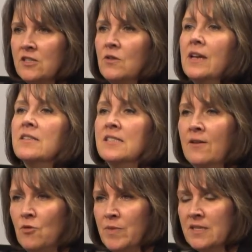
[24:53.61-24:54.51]
You get
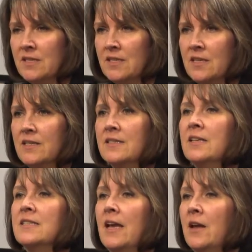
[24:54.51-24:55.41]
several businesses
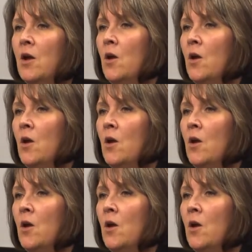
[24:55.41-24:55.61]
that say,